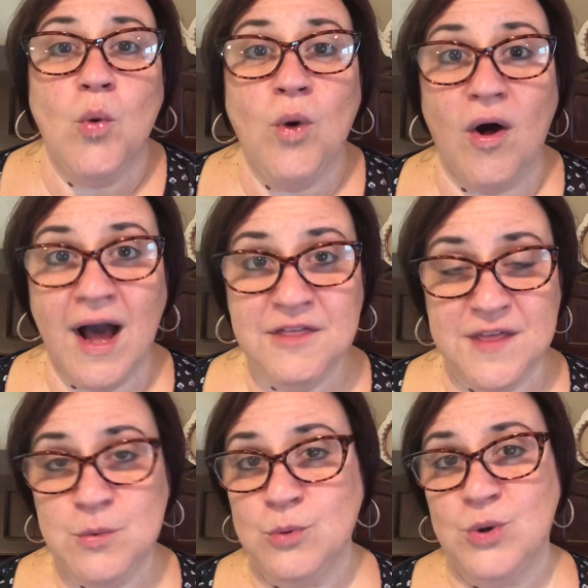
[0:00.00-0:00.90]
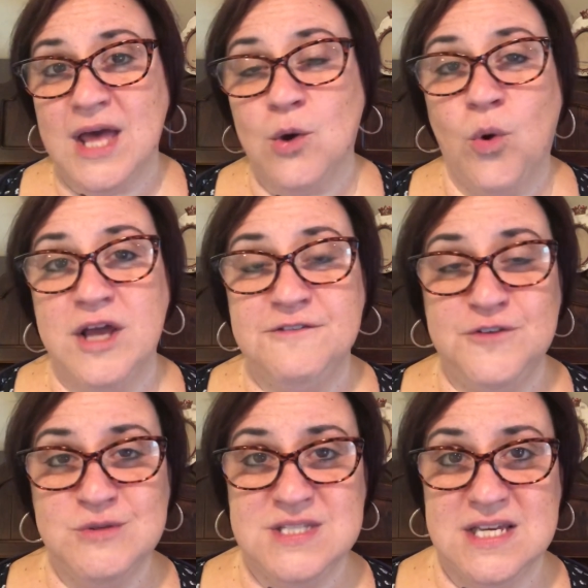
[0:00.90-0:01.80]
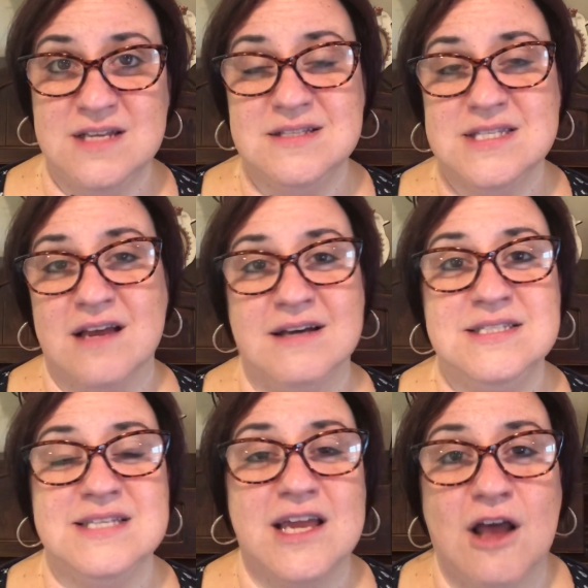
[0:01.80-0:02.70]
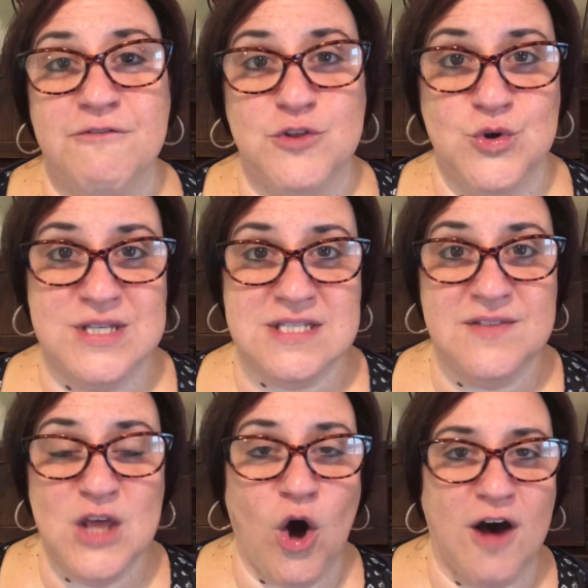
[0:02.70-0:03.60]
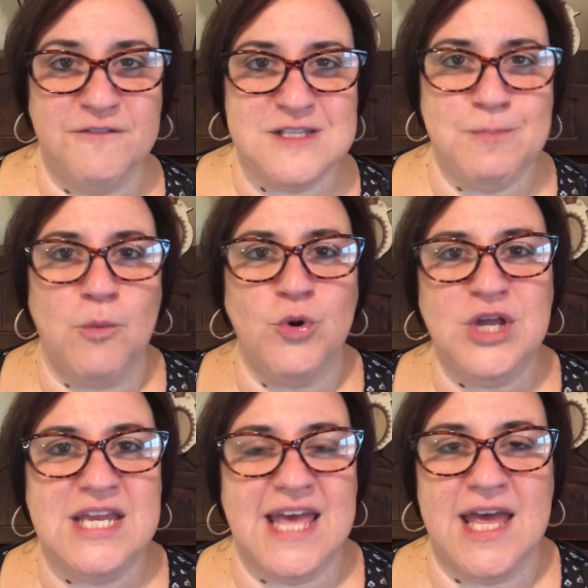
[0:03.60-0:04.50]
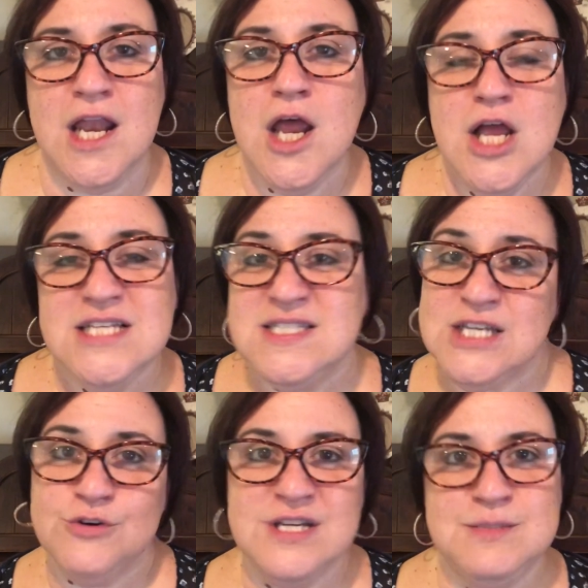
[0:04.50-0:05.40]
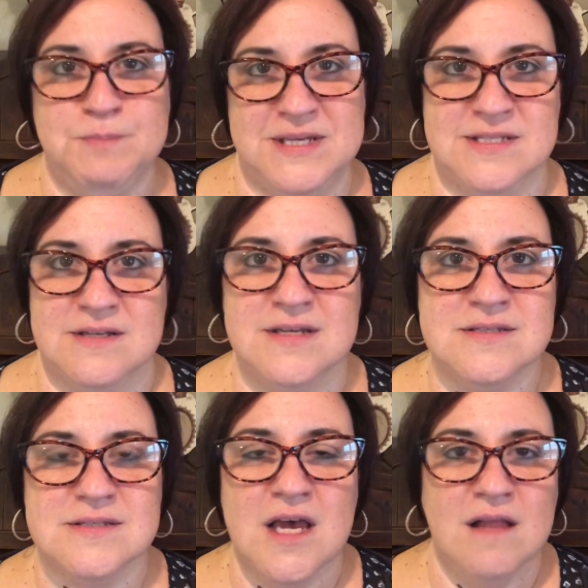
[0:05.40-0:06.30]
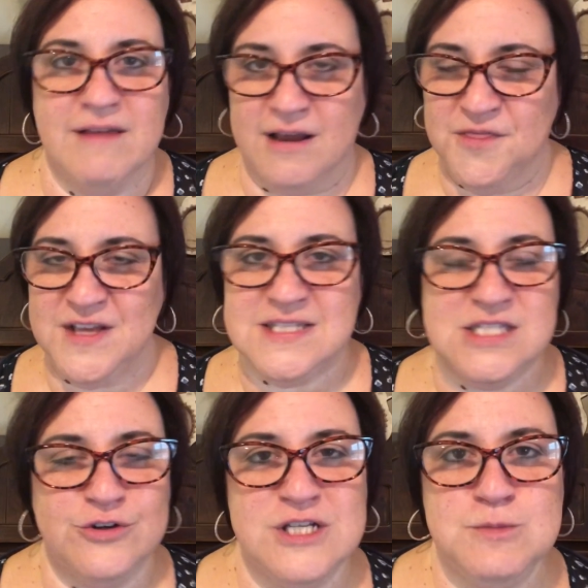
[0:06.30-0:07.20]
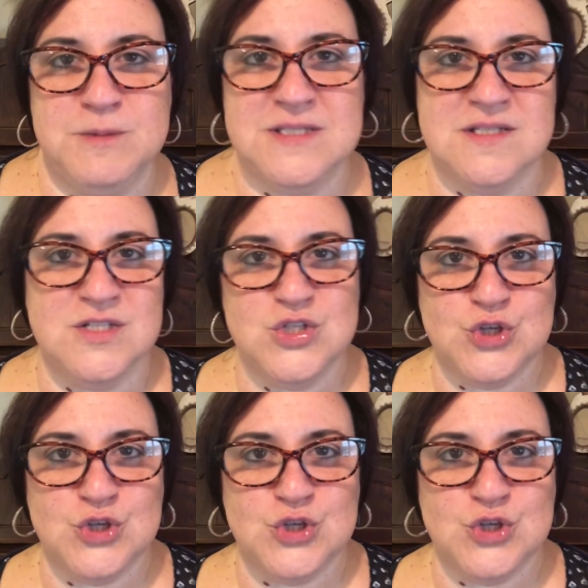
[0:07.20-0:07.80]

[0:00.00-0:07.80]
Well, I think we will get quite a few scenes, like I said, of Lucas in the office, but we're going to get serious business. Like I think serious business is